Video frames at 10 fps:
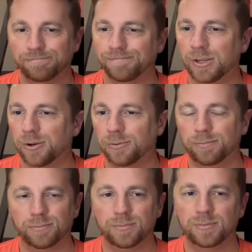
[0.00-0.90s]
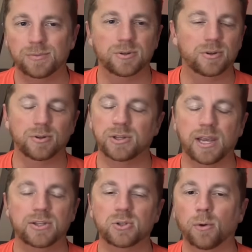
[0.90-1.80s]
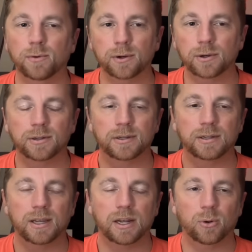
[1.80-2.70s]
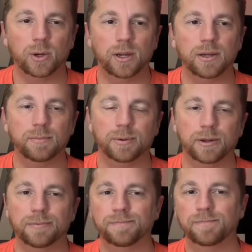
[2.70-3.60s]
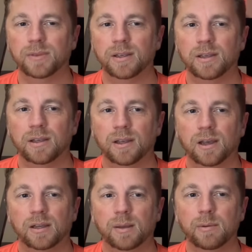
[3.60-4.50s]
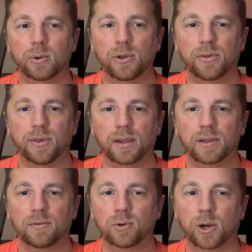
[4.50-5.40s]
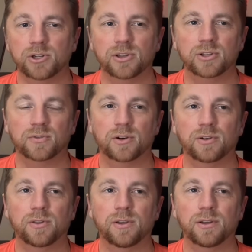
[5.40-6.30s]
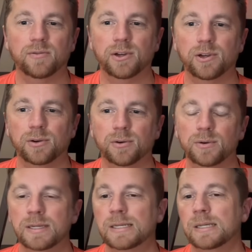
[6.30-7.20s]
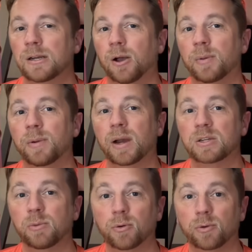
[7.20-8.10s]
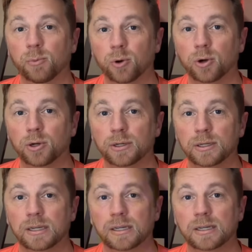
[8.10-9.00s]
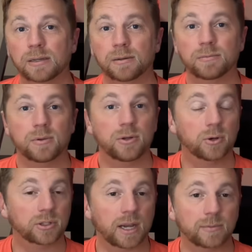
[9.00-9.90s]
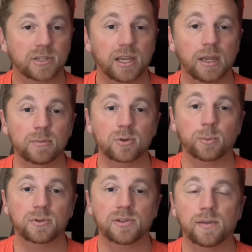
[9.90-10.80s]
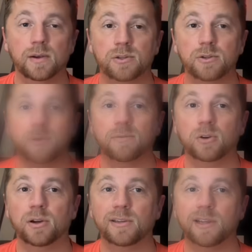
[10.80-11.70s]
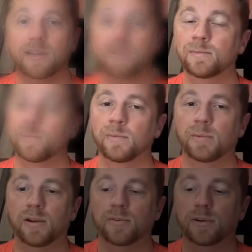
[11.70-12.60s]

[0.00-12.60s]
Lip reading: you know, takes over in a way. But let me know what you think. If you're watching this far into the video, I'll be back tomorrow with more New York Times games. Hope to see you there too. Have a great day. Bye for